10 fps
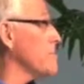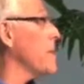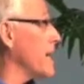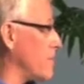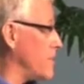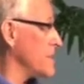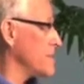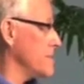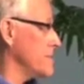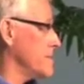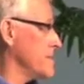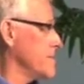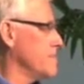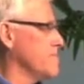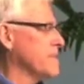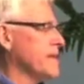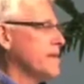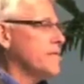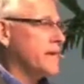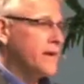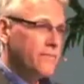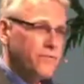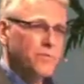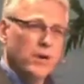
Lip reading: to buy one. They come from